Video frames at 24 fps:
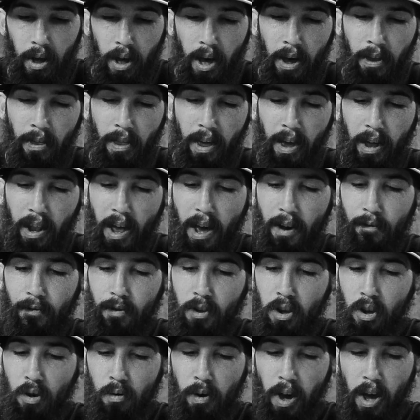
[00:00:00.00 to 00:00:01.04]
And then
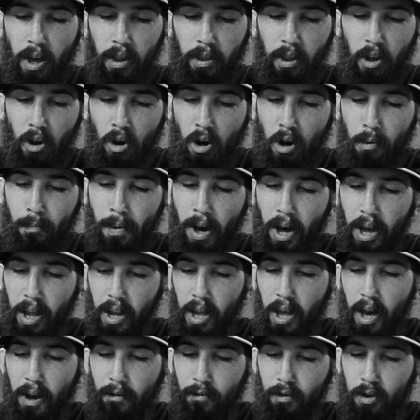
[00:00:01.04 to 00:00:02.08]
F28, the
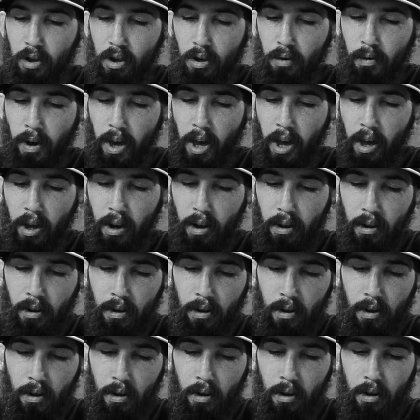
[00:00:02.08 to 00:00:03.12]
almighty F28,
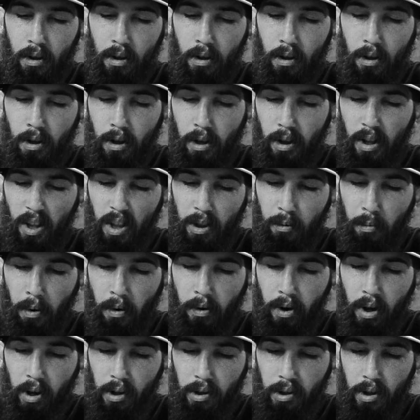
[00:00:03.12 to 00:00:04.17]
that's
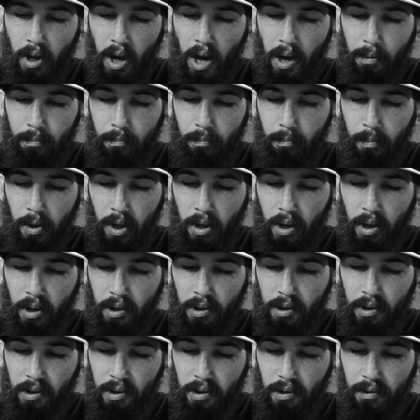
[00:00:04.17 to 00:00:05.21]
where we're going to stop
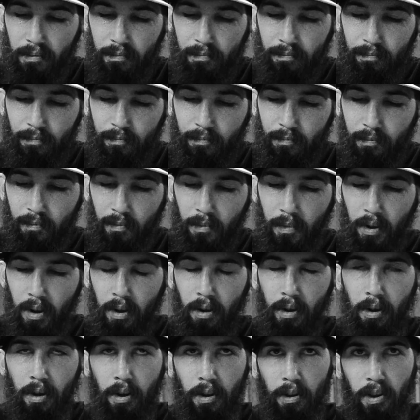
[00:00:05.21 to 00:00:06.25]
because
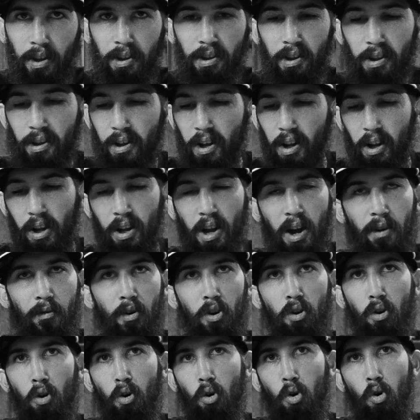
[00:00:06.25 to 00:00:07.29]
this is going to
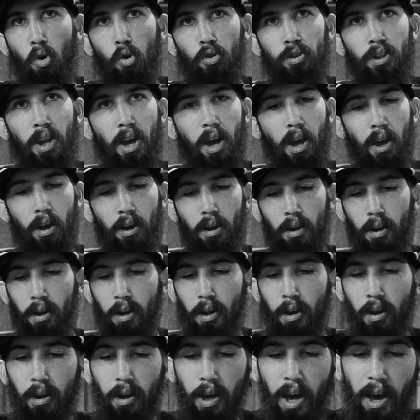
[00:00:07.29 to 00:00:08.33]
cover your whole day.
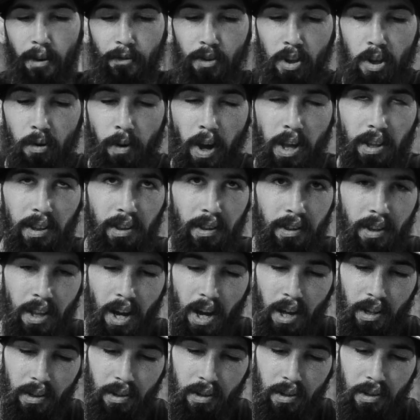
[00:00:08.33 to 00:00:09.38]
F28's
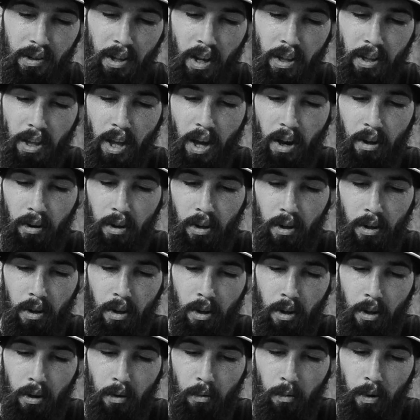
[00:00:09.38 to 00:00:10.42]
dusk, sundown.
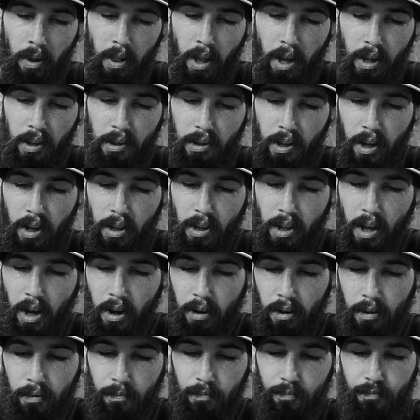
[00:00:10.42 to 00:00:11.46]
We like
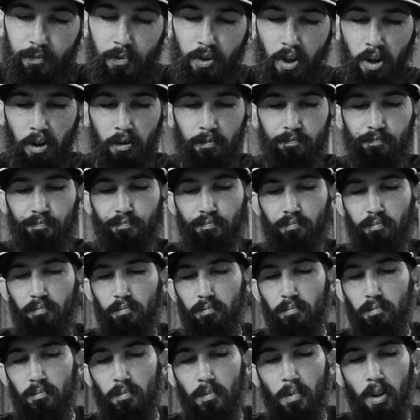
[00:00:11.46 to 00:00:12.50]
sundown. So
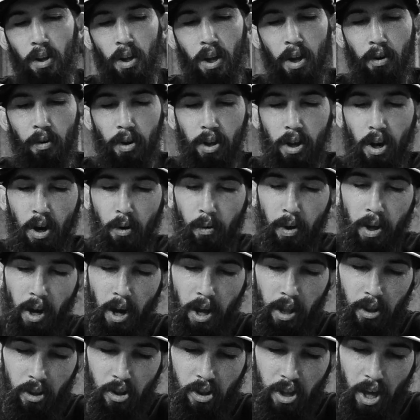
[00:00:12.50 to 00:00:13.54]
here we go. We
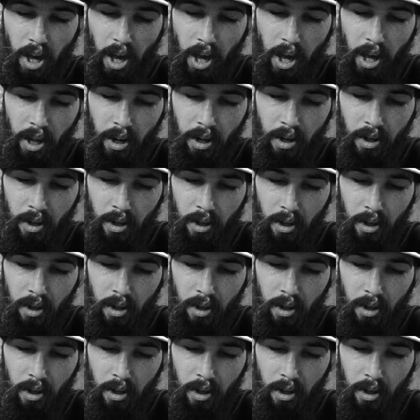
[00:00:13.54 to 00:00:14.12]
got shade,